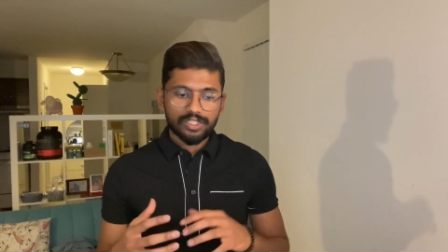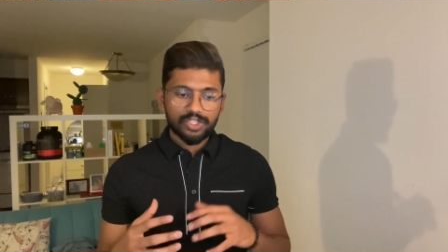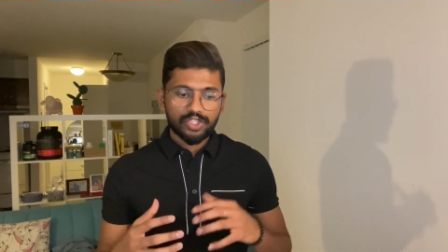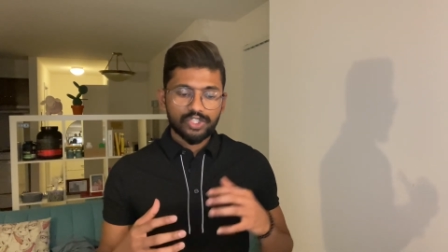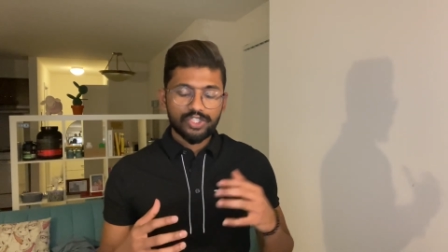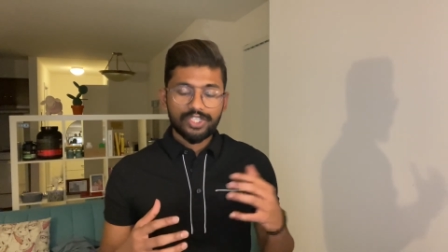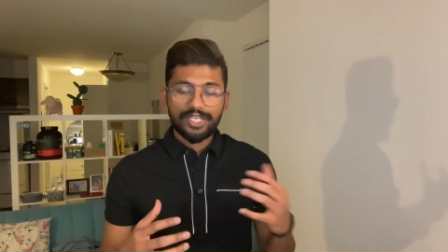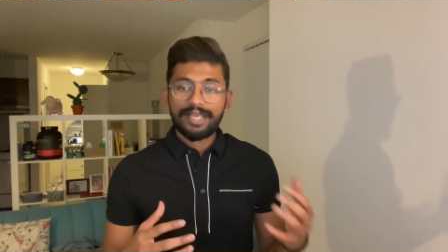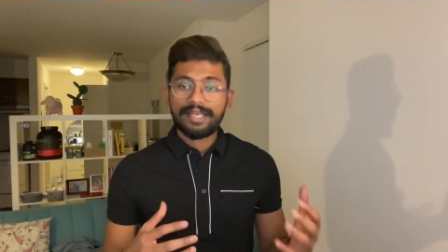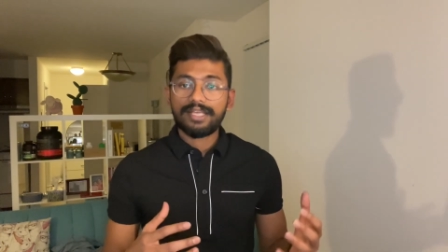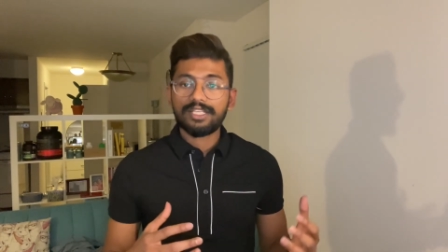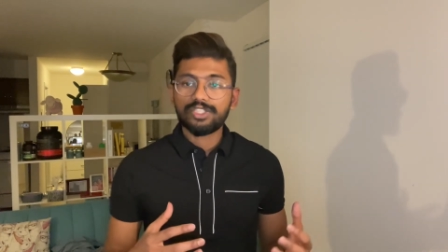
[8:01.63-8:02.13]

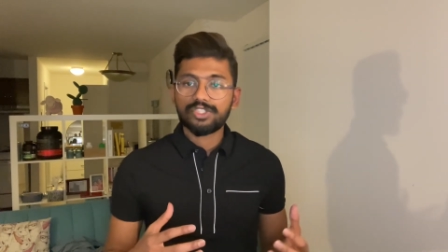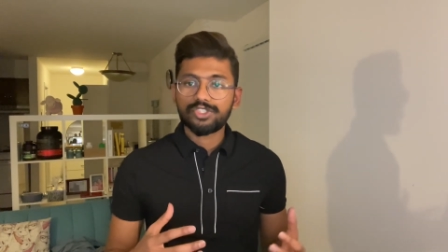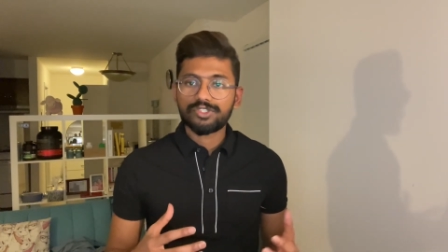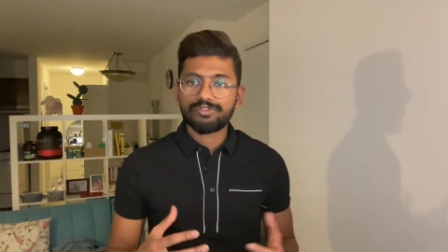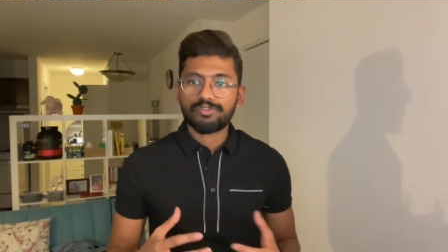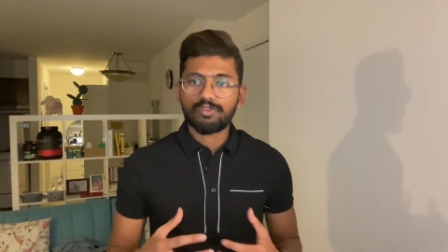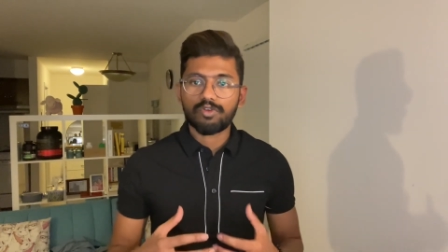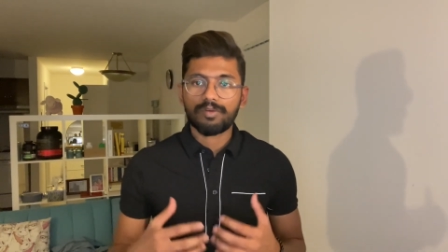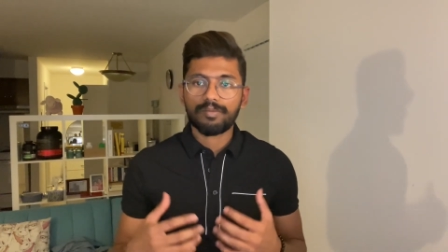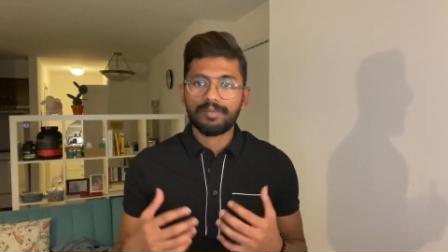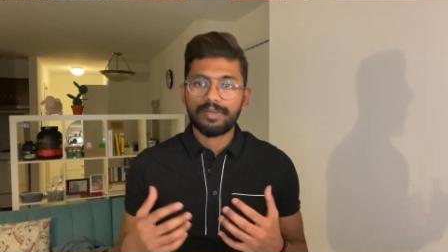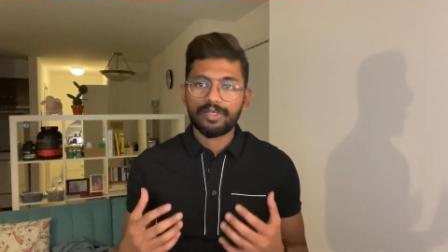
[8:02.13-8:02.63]
change
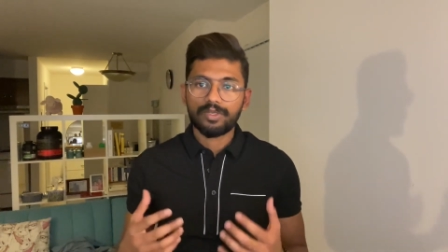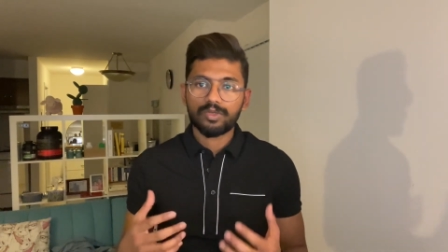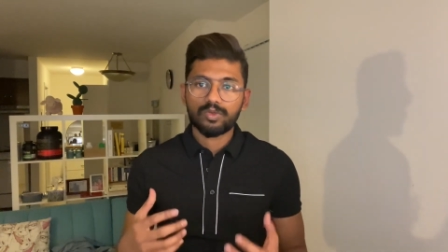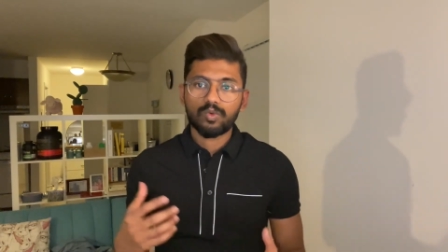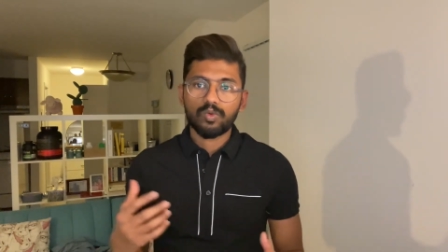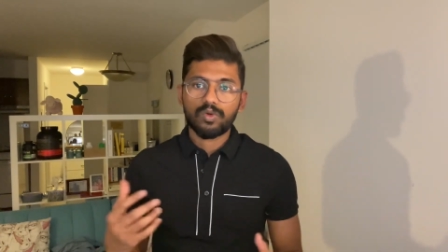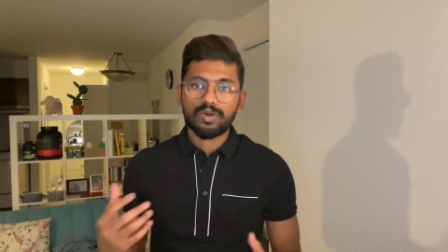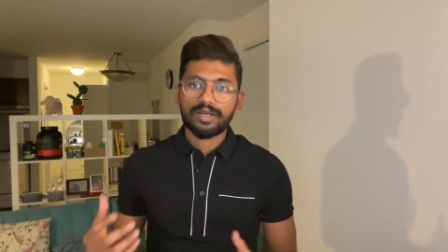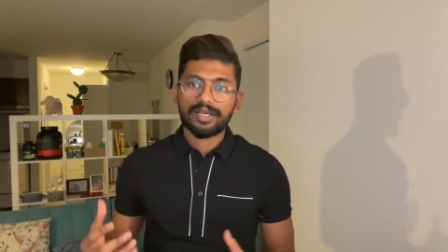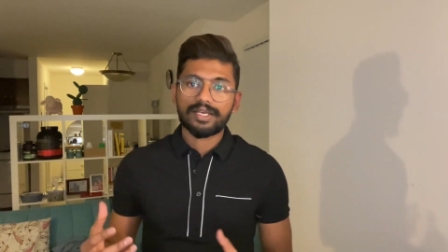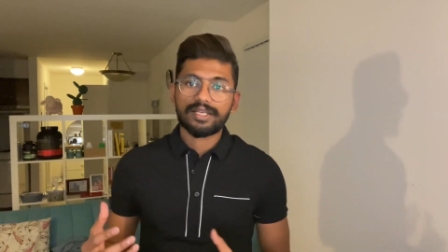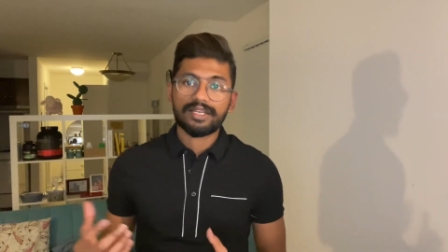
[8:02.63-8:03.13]
for me to
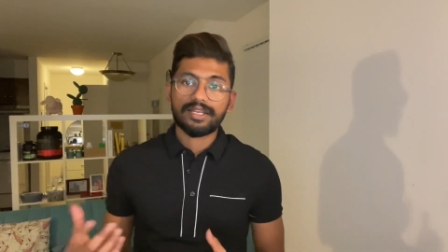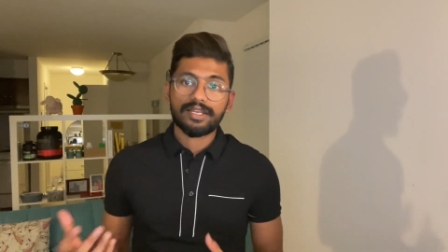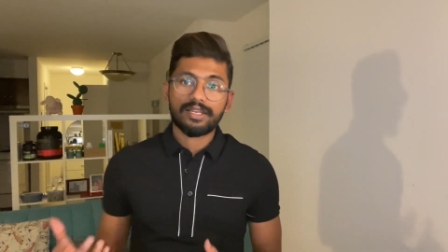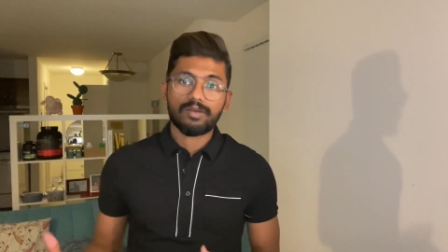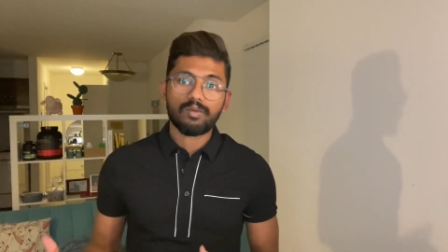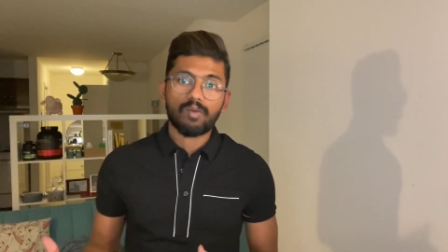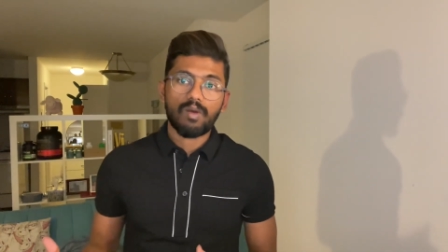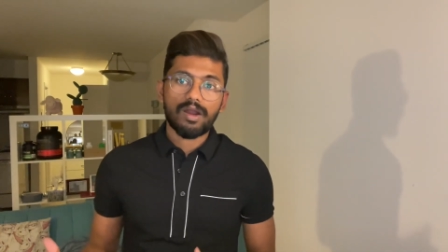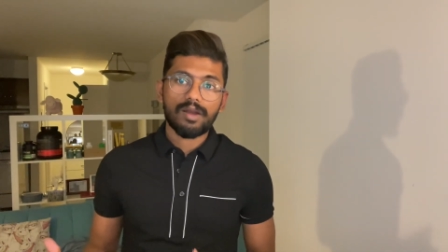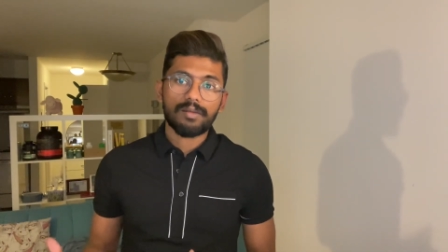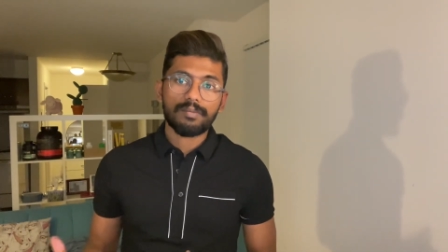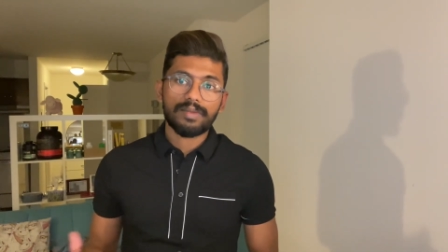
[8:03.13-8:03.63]
work in an
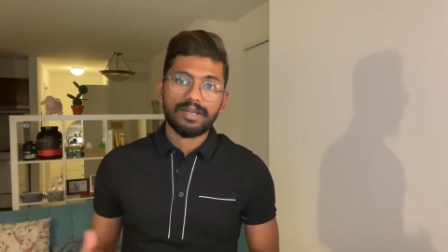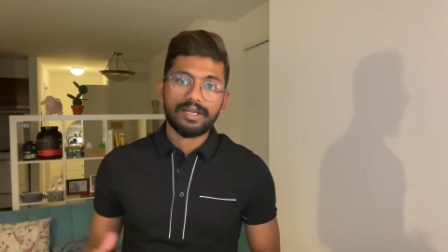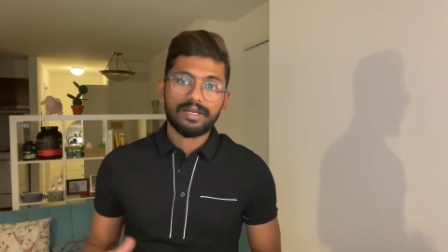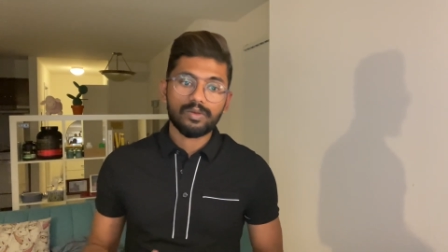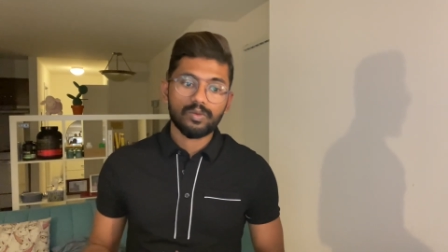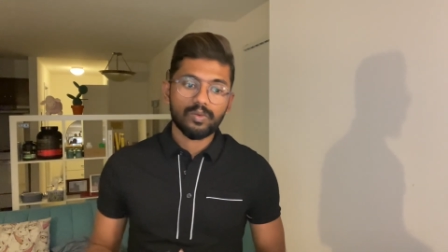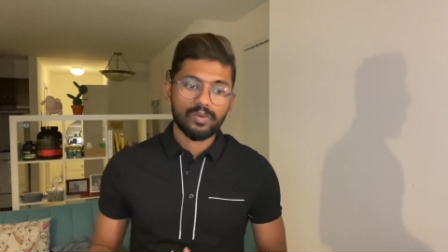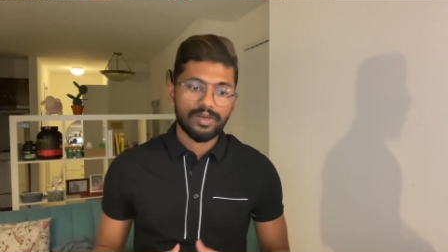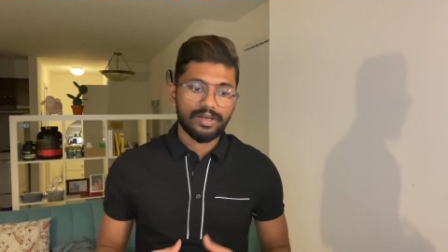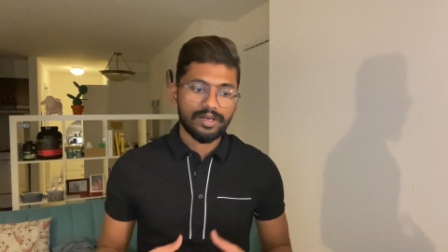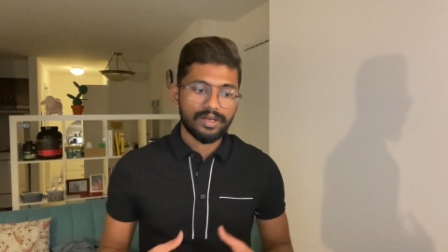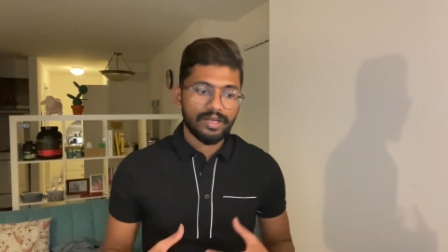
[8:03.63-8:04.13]
environment
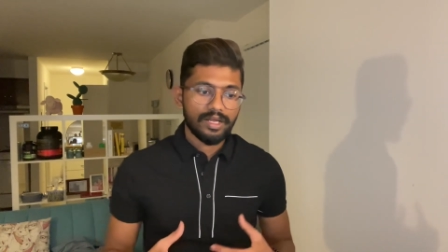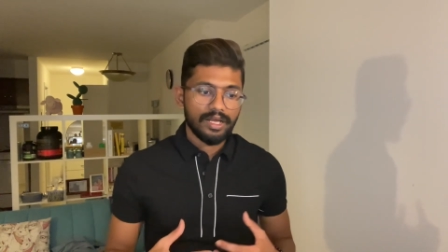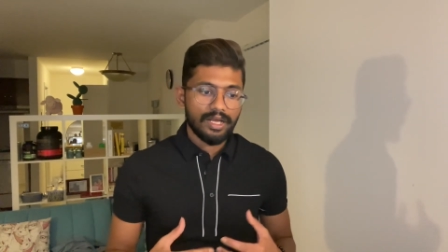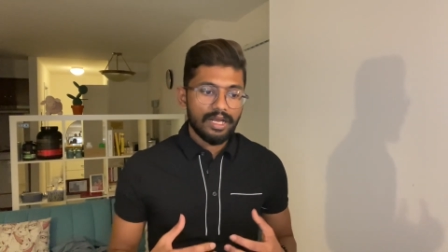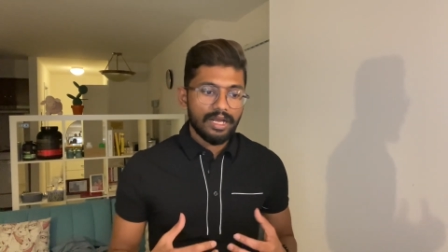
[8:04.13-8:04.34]
where,